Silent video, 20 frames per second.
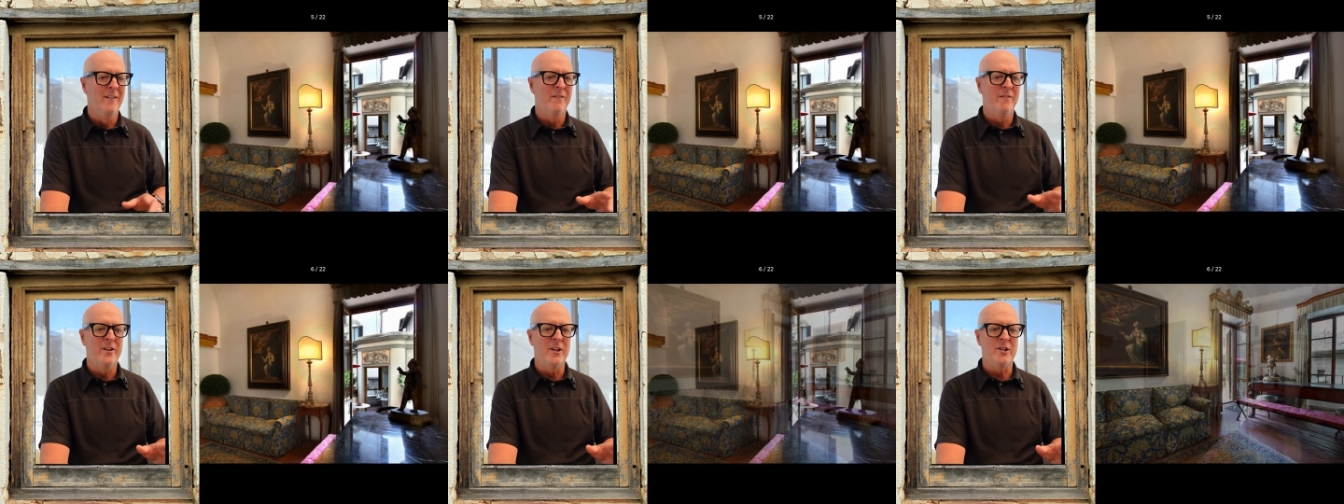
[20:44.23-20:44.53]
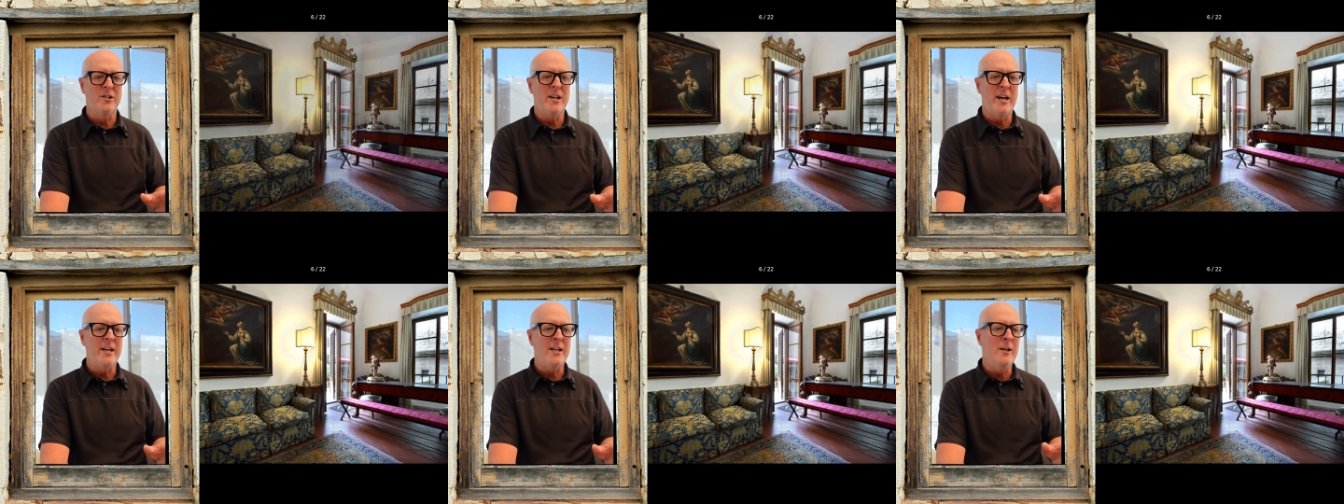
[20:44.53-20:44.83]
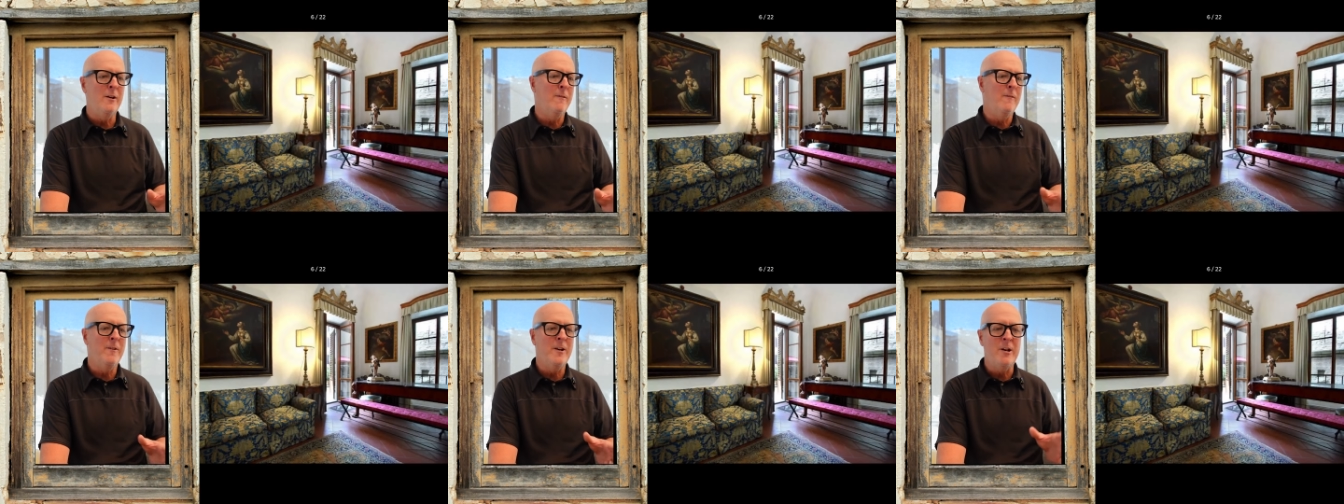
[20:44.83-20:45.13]
Feels like
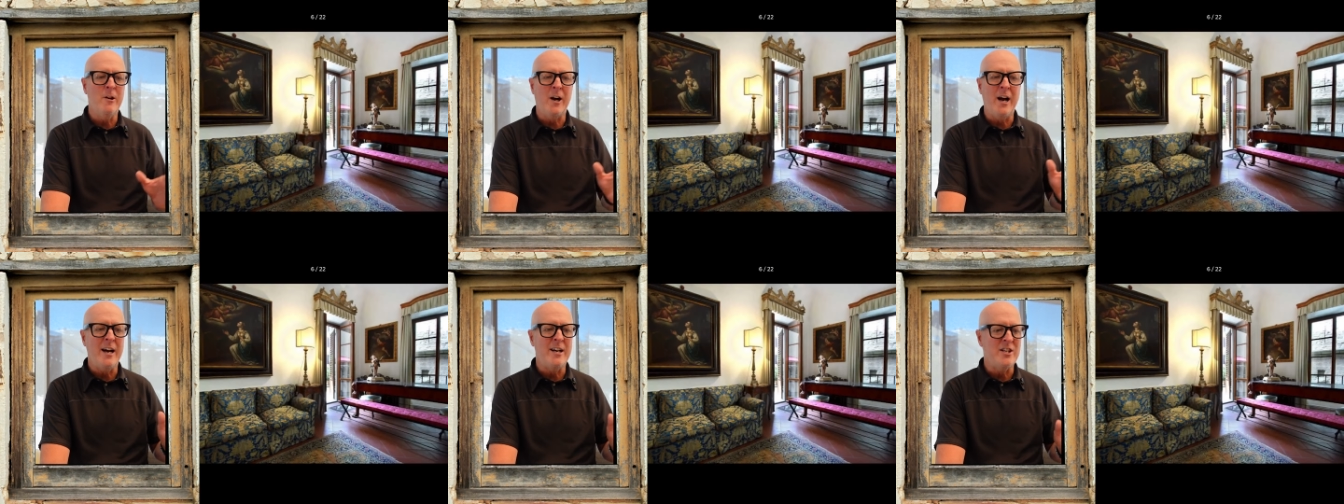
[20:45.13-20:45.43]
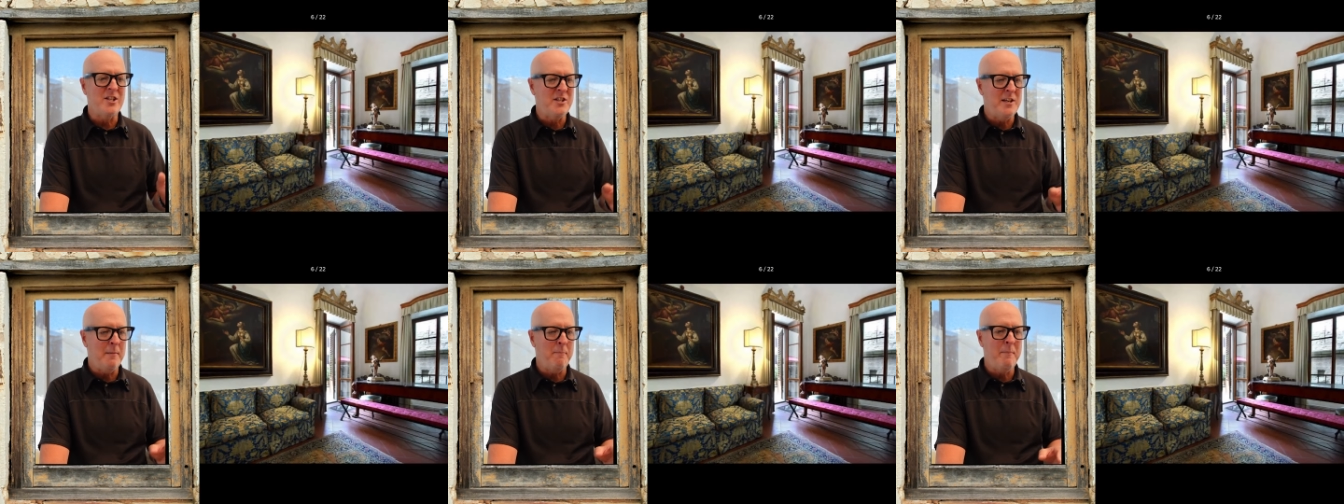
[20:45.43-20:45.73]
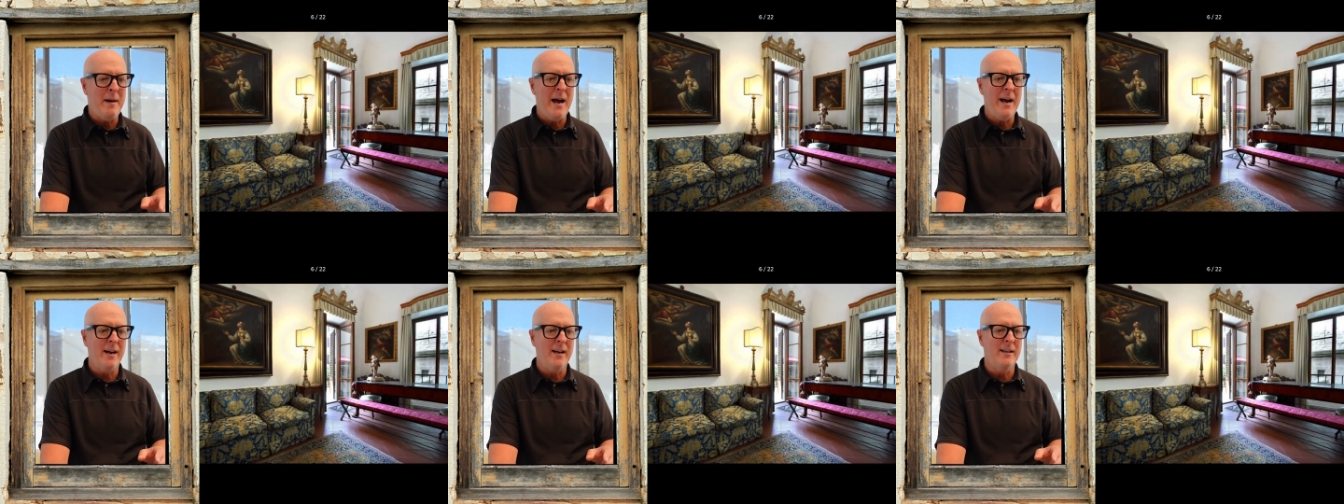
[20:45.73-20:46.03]
you kind of step
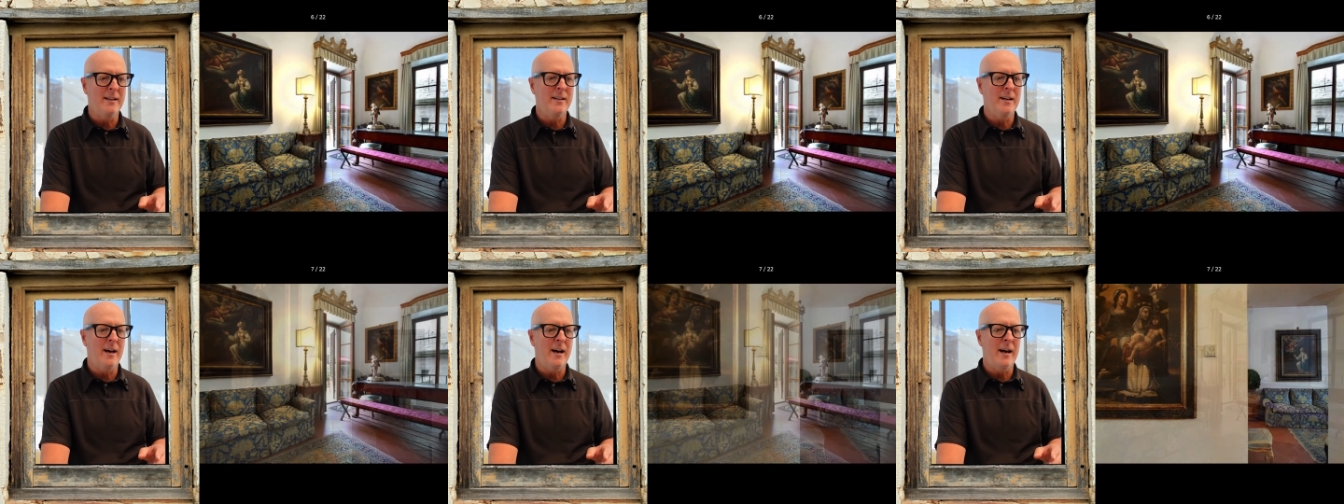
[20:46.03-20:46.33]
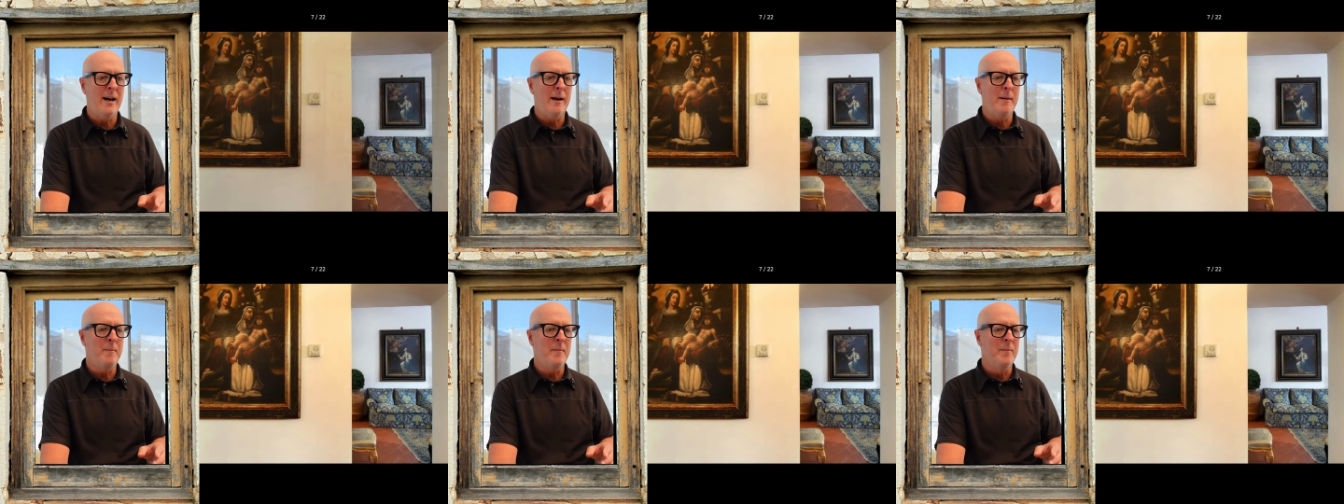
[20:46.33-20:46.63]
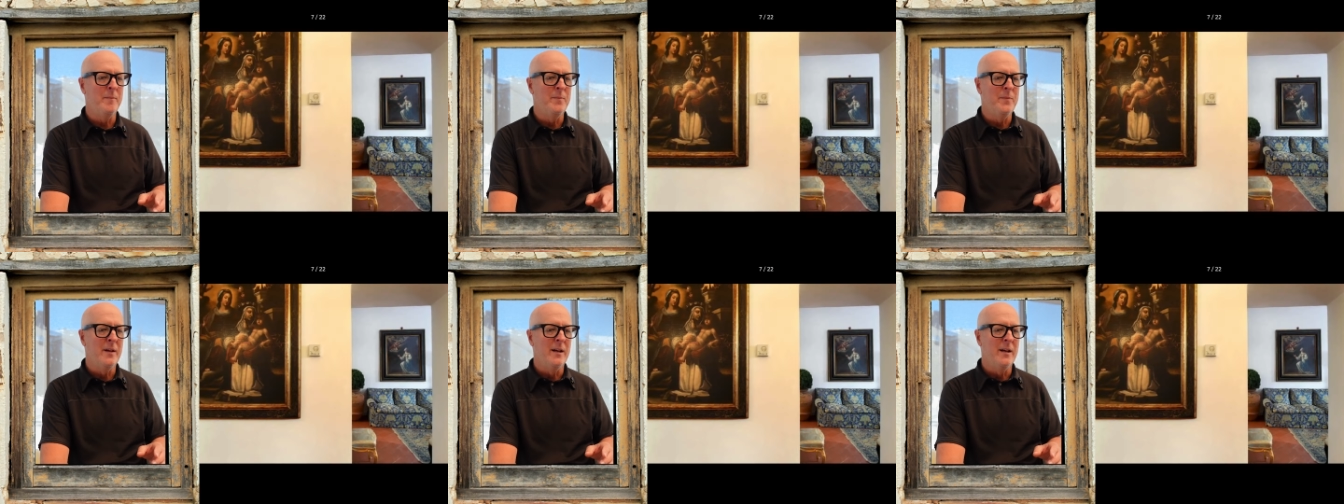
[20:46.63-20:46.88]
back in time.